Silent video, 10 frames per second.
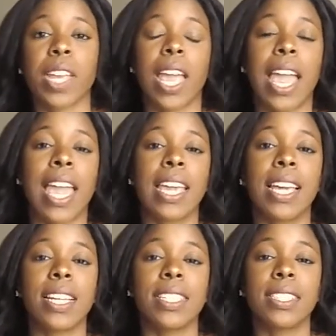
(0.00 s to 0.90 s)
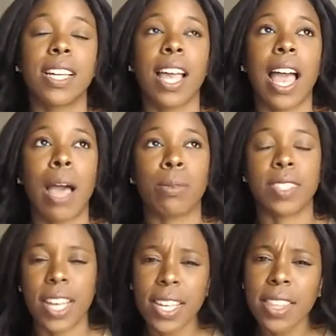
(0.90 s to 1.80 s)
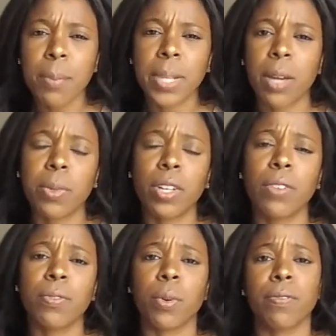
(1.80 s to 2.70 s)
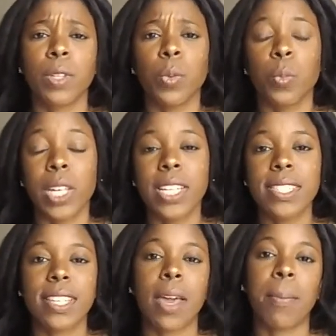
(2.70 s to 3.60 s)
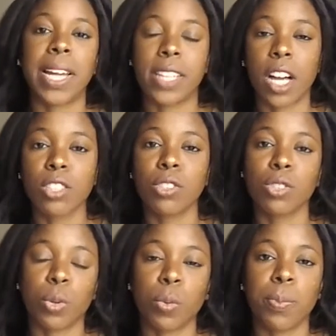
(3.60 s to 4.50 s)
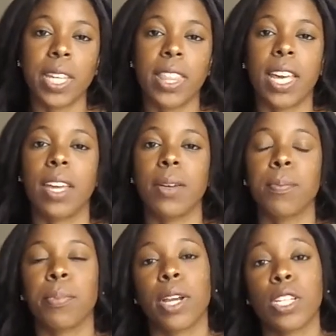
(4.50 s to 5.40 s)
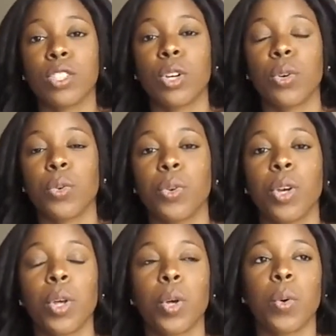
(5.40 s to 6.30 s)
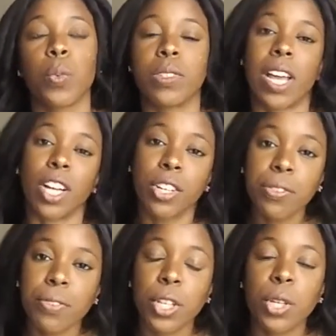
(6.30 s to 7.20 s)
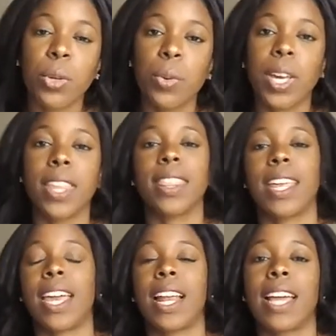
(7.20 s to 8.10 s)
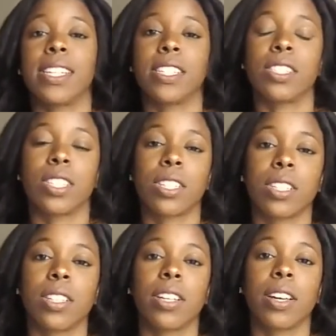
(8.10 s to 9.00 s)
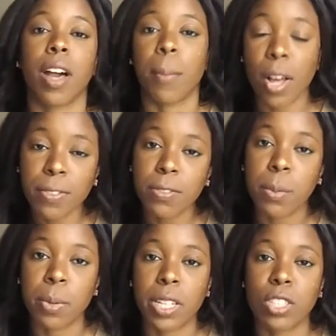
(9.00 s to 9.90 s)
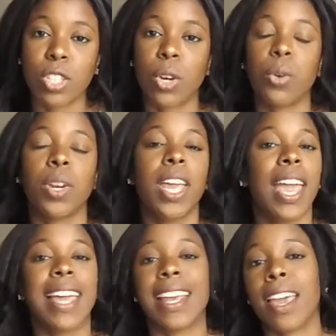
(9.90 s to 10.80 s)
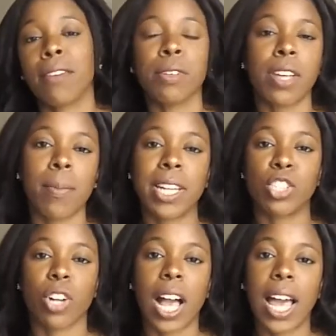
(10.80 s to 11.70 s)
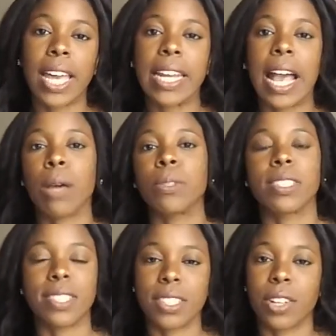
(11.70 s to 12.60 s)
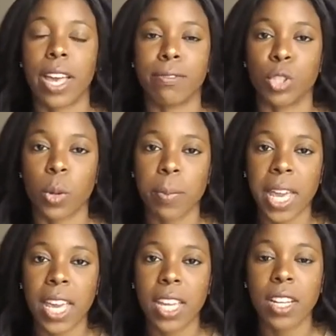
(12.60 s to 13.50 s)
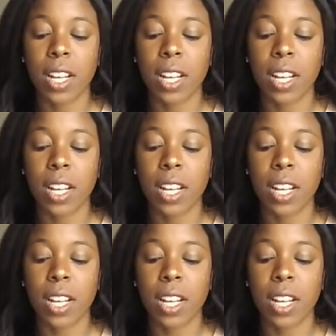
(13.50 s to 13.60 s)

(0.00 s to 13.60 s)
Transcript: And I was taking the Plaquenil for a few weeks, and my doctor told me that Prednisone was not good for you and that I needed to come off of the Prednisone. And every time I tried, I would still have joint pain.